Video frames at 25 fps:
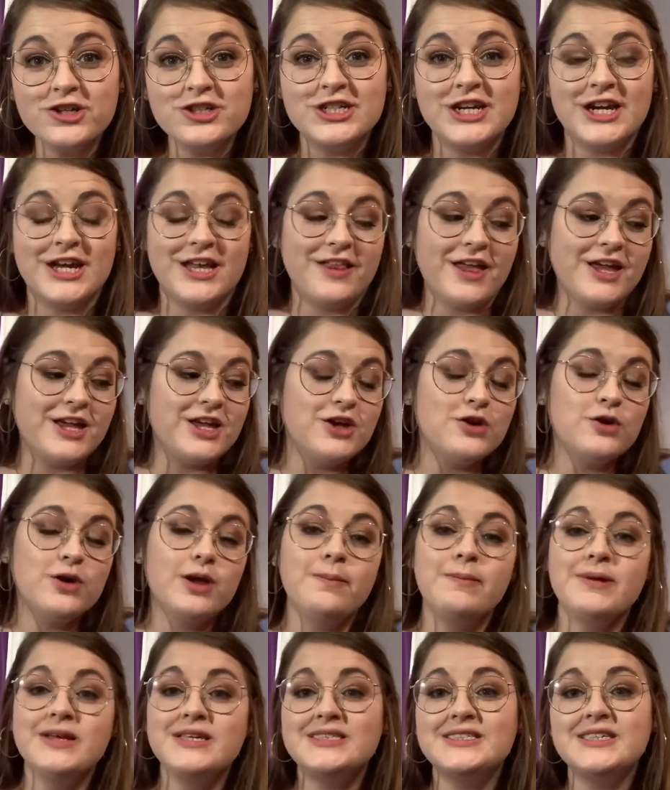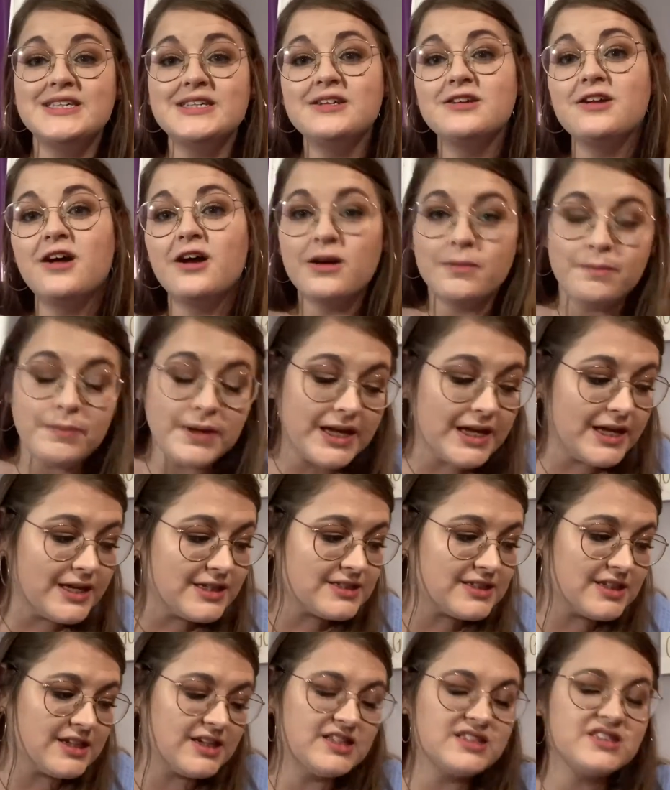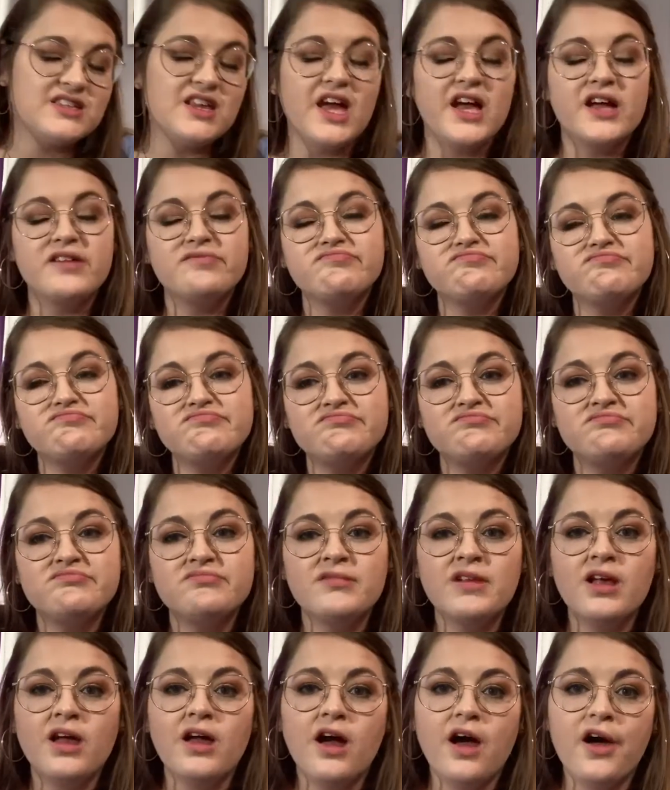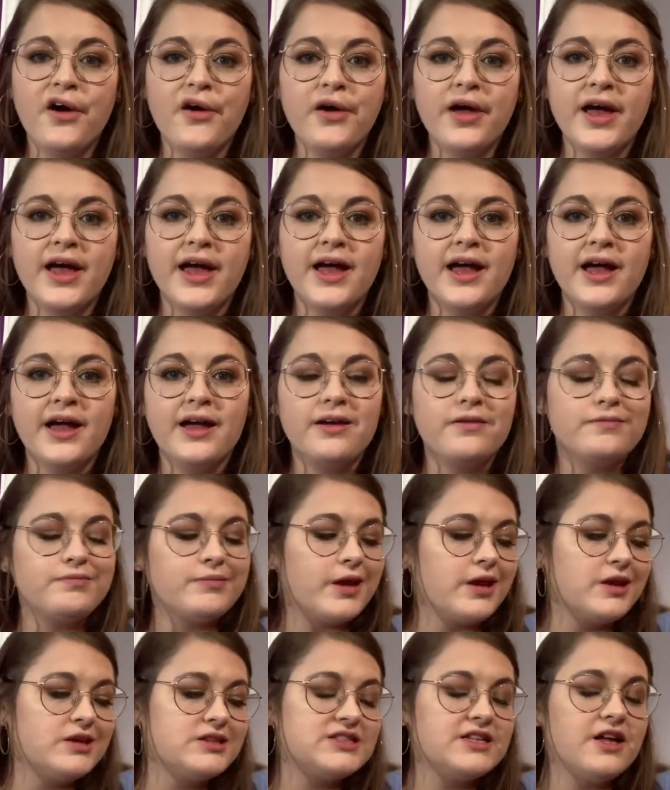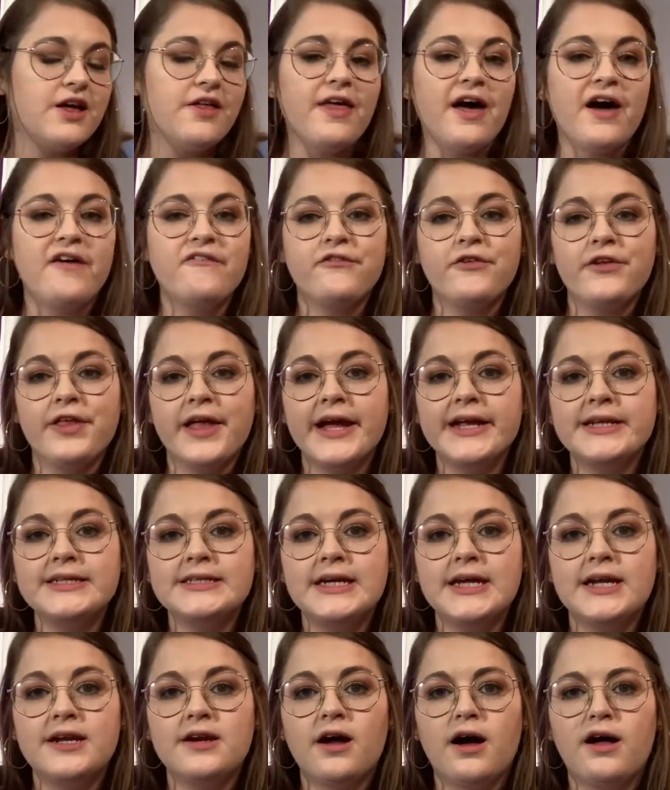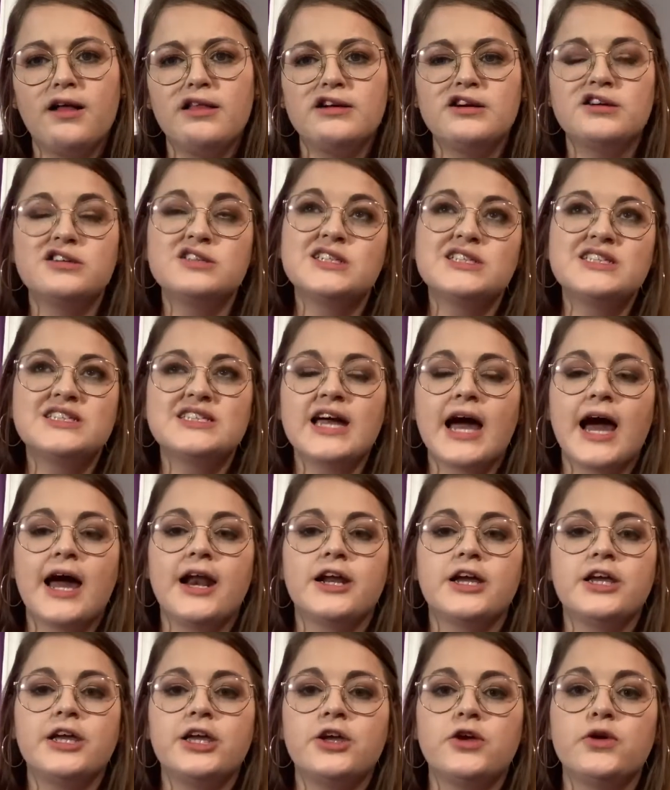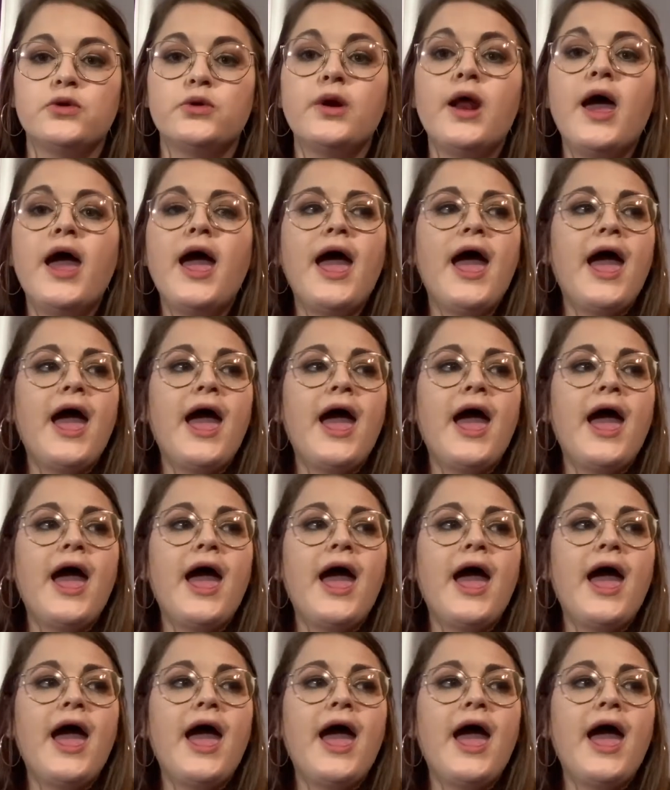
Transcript: it. Like, you can be sitting on a piece and it's like, okay, I'll sell that for like $10. It's kind of cute.